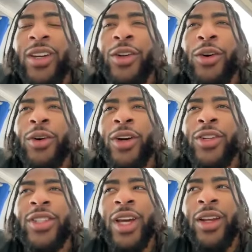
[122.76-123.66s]
you know,
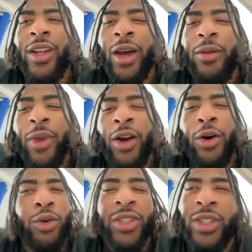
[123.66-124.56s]
understanding that my
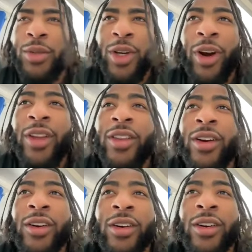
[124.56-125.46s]
goals is to be right
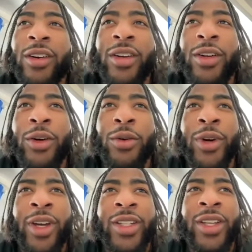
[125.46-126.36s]
there, you know,
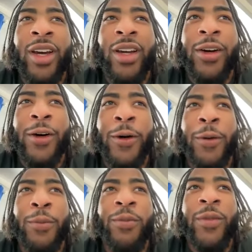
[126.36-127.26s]
where he's at.
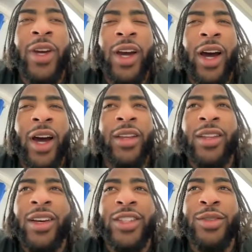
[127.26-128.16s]
Um, I think
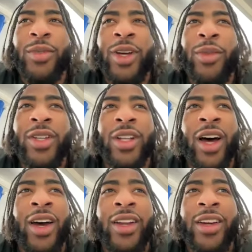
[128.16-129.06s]
that just it means a
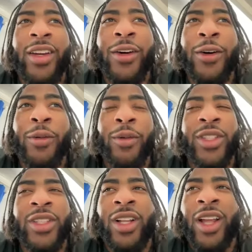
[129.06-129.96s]
lot, and um, I'm
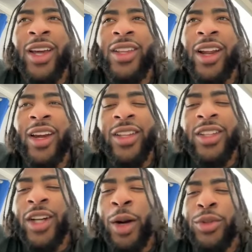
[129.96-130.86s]
just glad that I get
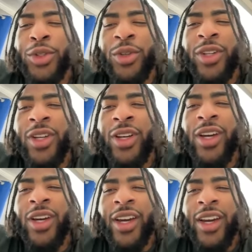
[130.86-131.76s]
this opportunity.
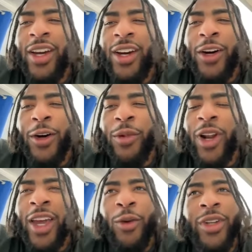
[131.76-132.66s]
Um, and I
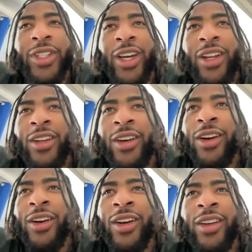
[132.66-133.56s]
can't wait to get in
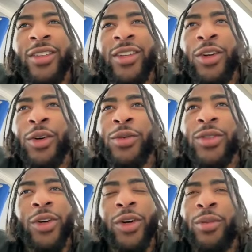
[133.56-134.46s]
there and you know
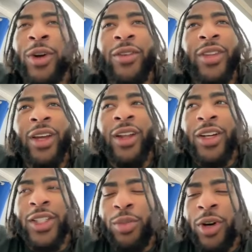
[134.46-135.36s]
soak up everything like
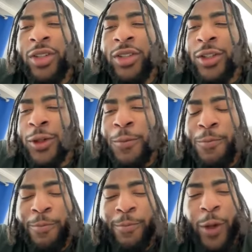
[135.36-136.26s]
a sponge. So
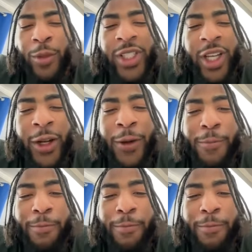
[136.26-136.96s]
I'm excited.